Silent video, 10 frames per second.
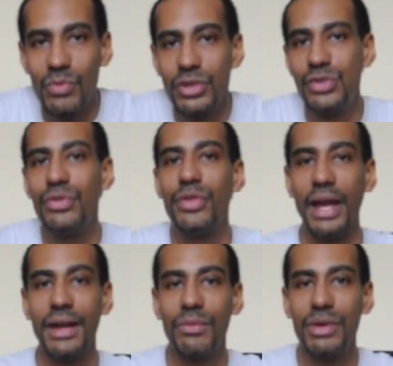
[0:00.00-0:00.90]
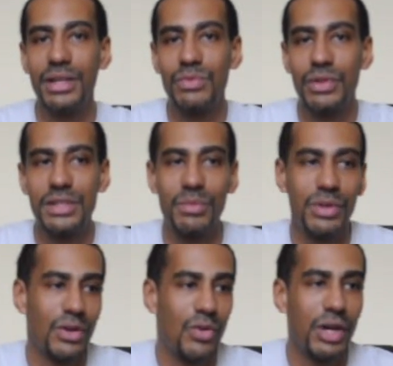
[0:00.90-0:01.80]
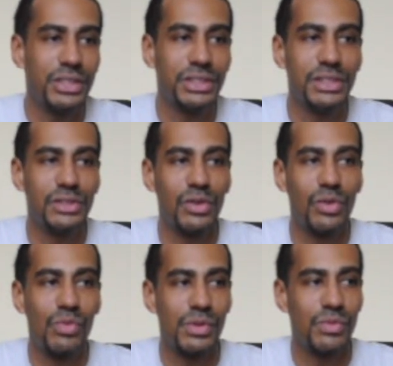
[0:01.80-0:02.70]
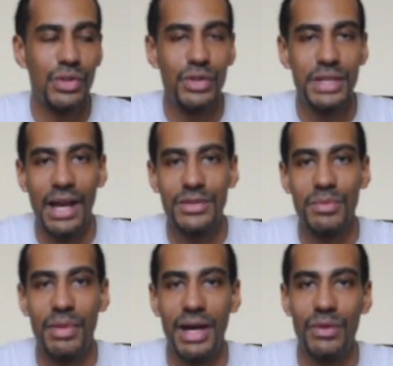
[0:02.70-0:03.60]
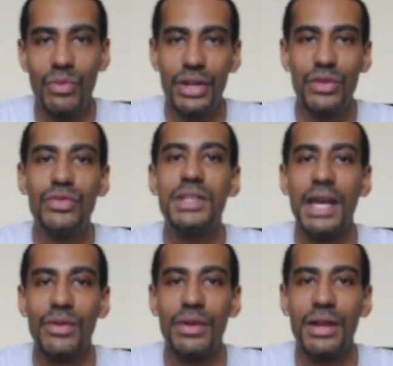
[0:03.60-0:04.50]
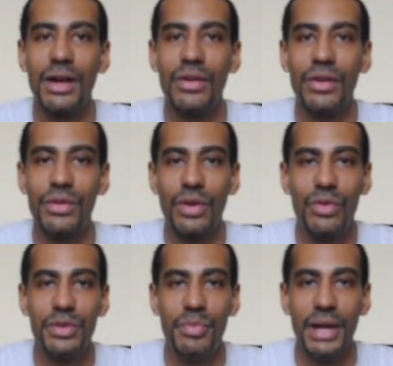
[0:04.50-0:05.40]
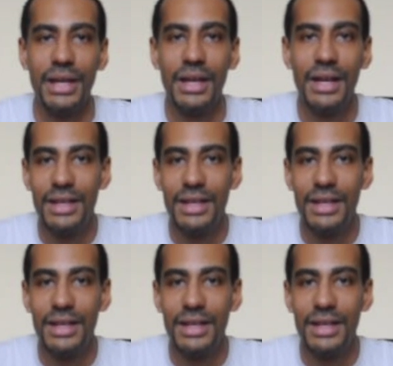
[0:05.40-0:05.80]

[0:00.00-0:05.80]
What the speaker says: me what you think. What's some of your questions or your doubts about it? Where do you stand on the whole debate?